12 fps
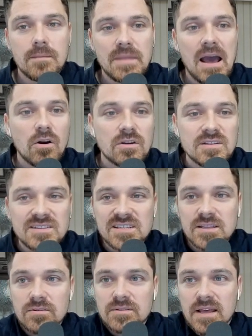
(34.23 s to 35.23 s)
Now,
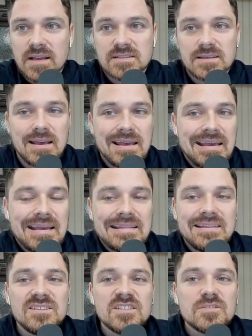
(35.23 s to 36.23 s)
consider this.
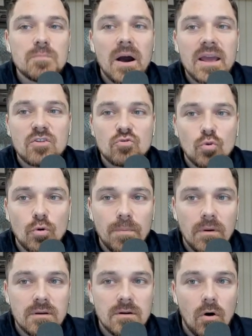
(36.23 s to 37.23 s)
This is my group
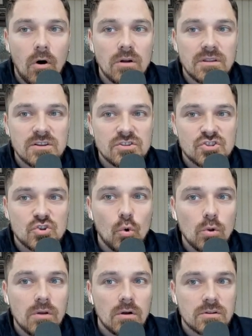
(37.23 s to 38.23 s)
on
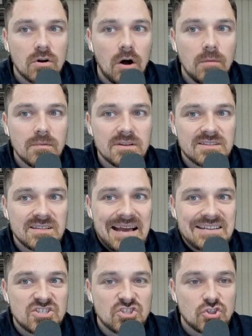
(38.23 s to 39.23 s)

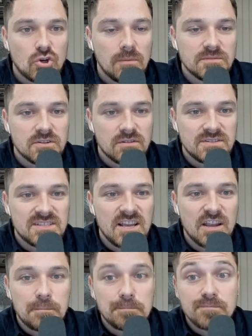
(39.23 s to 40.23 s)
school.com/drop
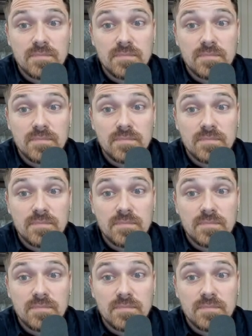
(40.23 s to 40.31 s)
servicing,